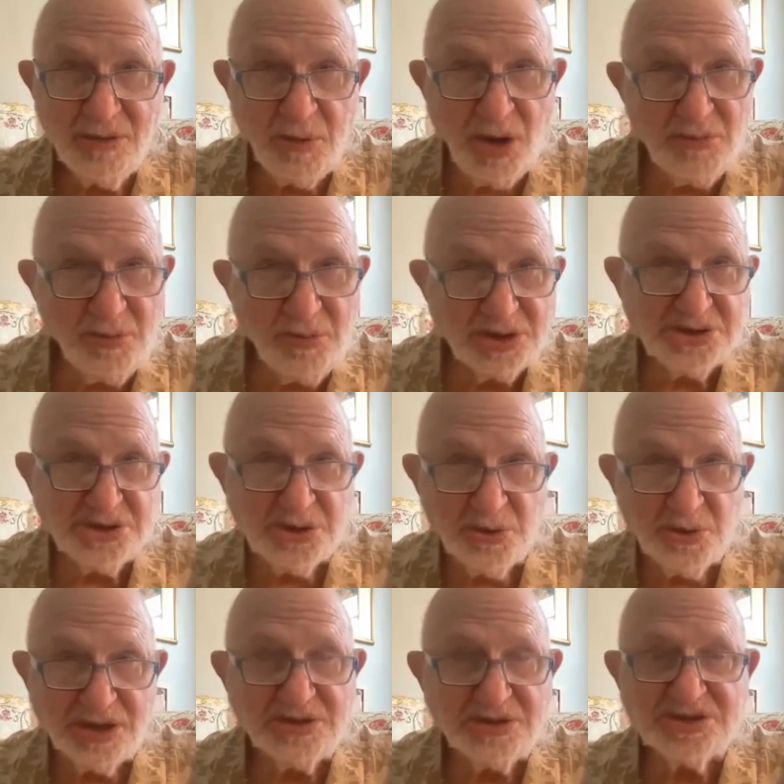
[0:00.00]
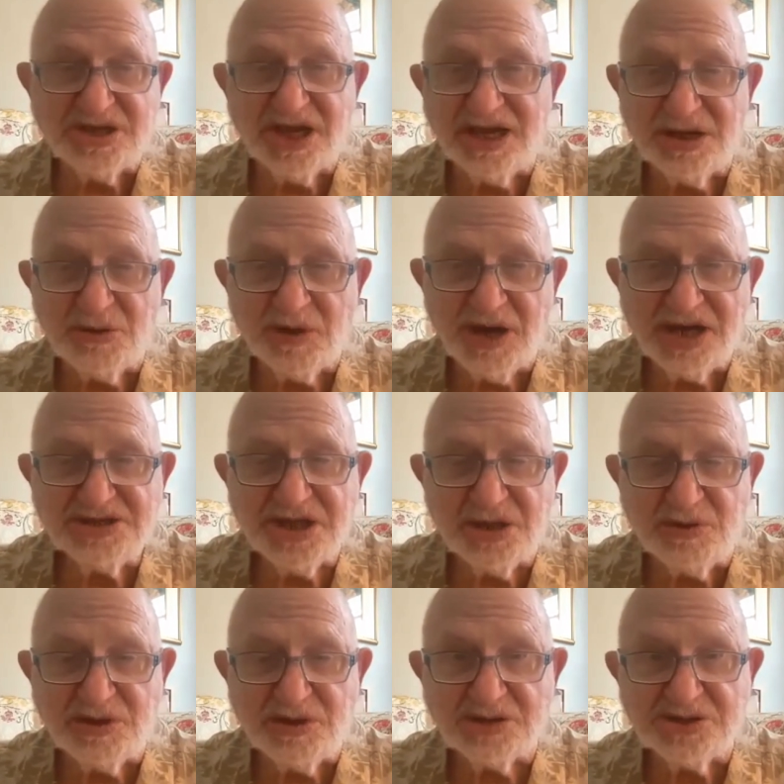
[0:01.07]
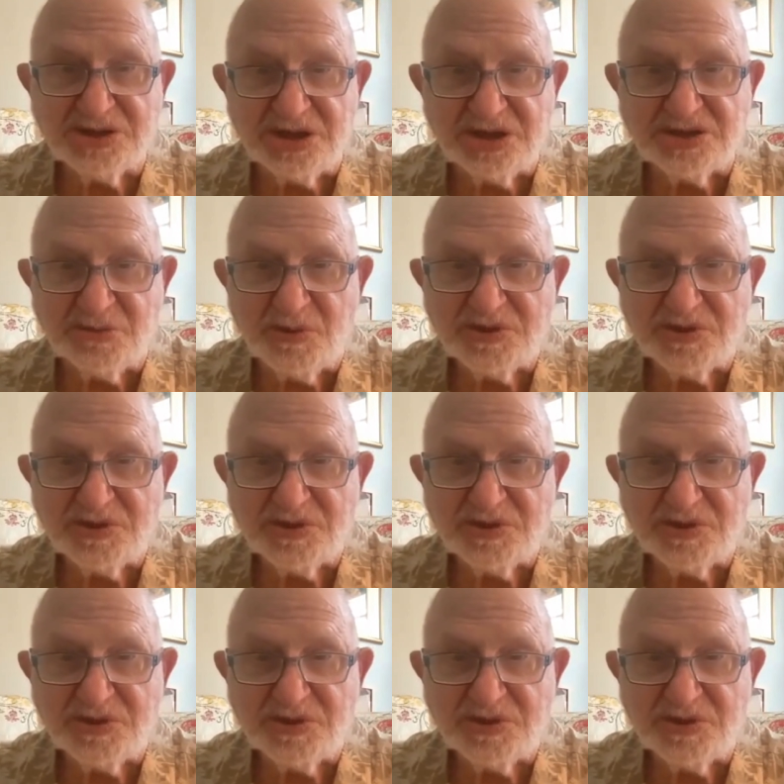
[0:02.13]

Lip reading: What's your understanding? When I say reductionism,